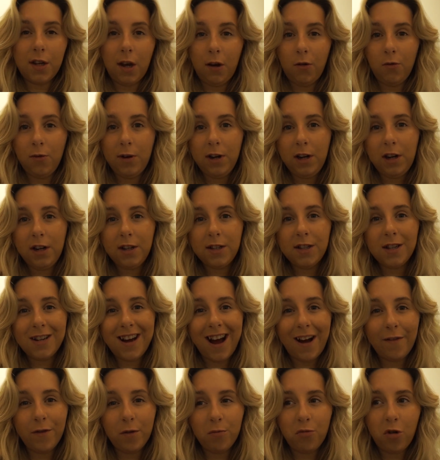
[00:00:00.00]
we need to
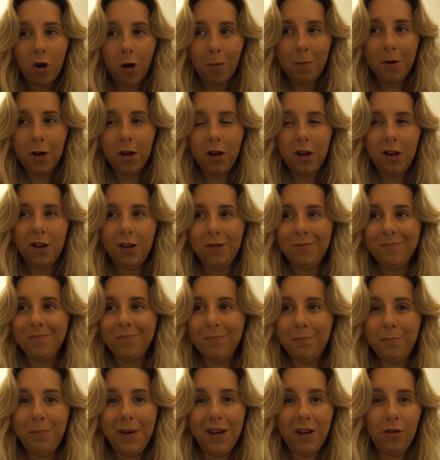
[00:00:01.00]
have a proper
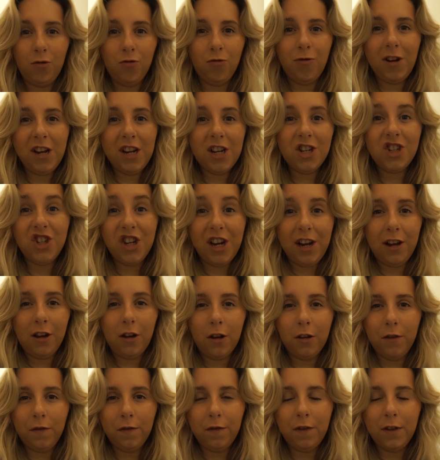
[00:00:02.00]
big rejig
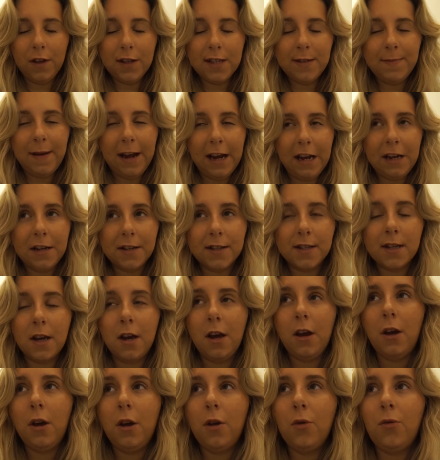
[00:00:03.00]
of the space,
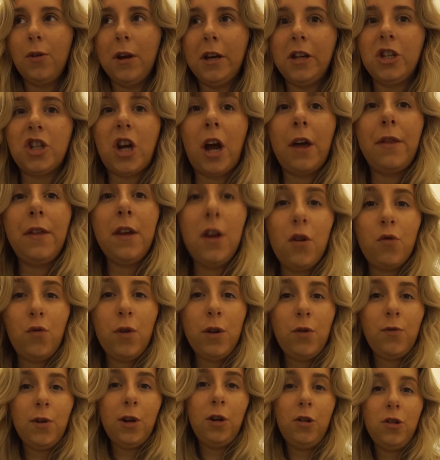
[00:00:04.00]
which I think
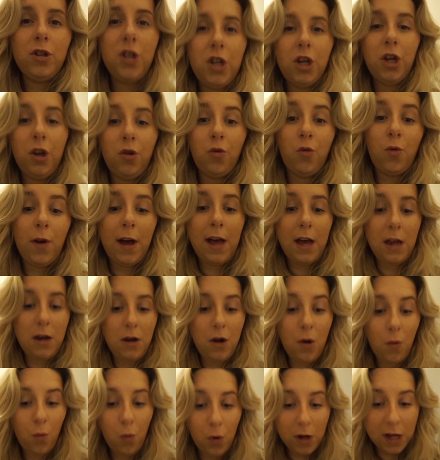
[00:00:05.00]
we will do
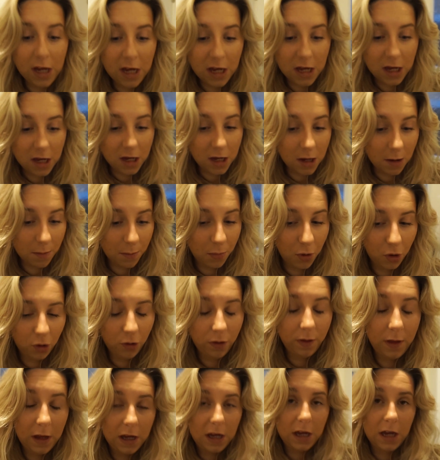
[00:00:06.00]
when we
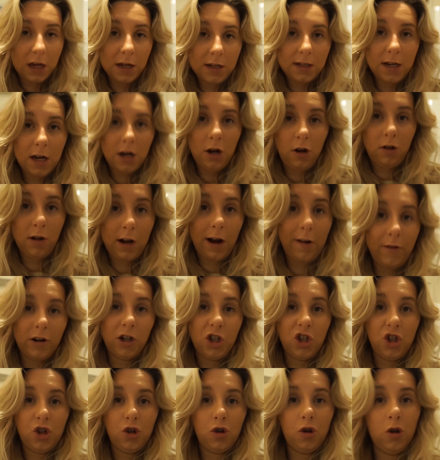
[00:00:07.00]
put the internal
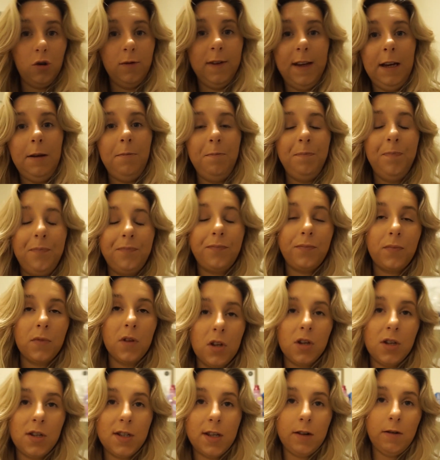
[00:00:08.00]
garage door in.
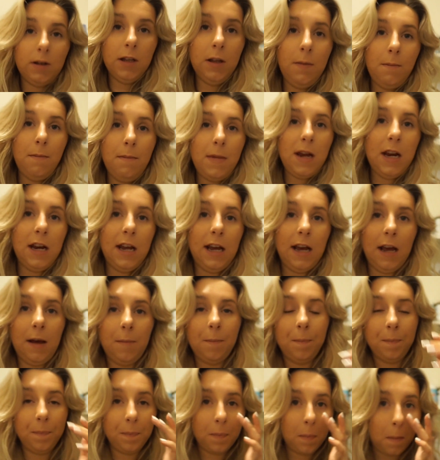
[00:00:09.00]
So at the
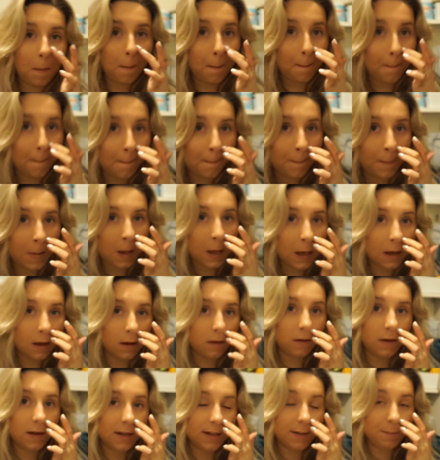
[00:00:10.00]
minute,
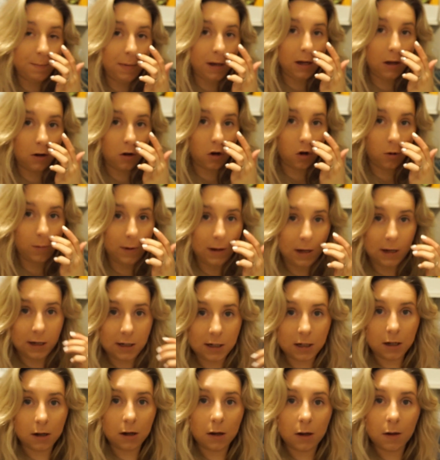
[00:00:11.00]
this big cupboard
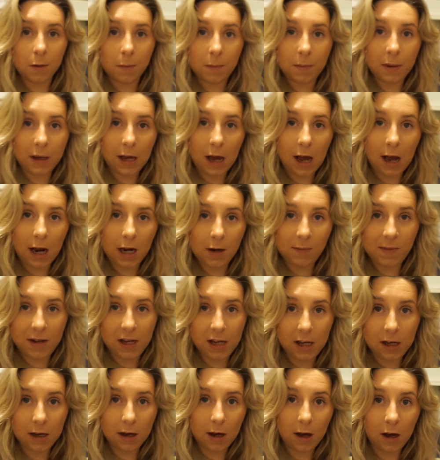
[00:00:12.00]
behind me
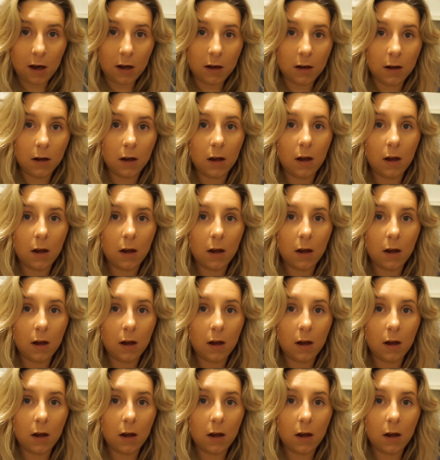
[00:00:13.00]
here,